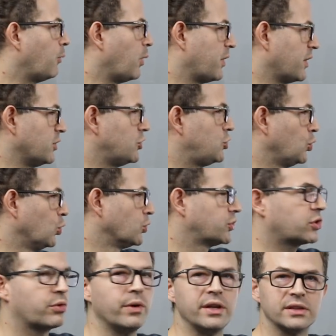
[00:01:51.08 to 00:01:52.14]
with a dual
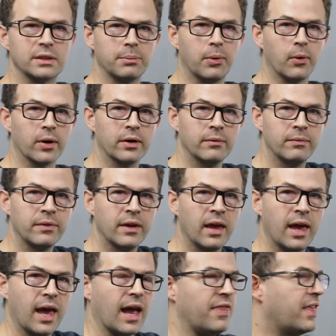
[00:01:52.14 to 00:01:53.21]
screen support,
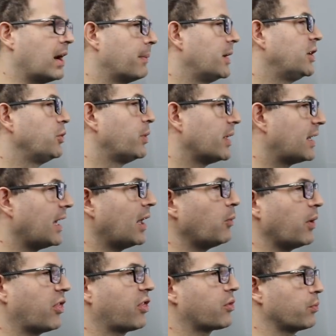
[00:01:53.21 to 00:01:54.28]
and then I'm gonna do it again
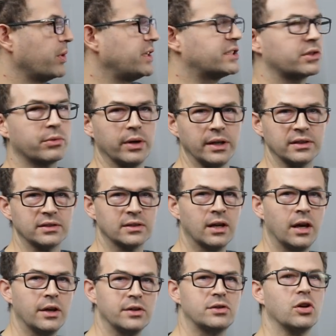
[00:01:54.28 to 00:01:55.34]
with three screens.
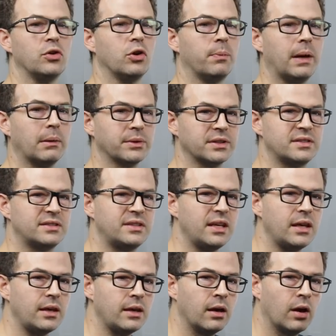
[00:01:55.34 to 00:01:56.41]
So you'll be able to
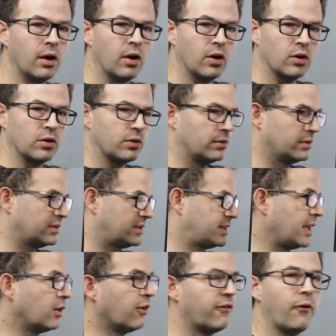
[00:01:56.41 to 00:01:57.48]
see
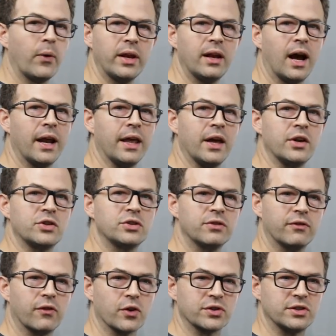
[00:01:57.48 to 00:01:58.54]
single forty-nine inch
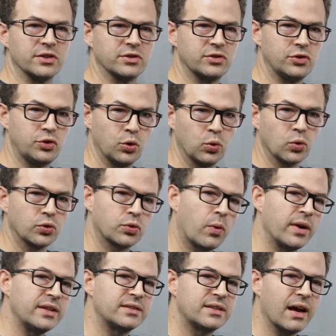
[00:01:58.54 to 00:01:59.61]
versus dual
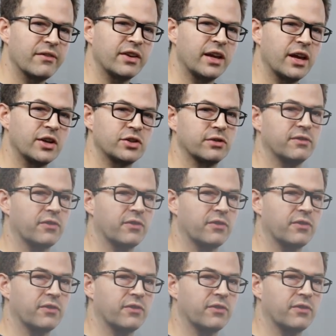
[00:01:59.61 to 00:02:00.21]
twenty-seven inch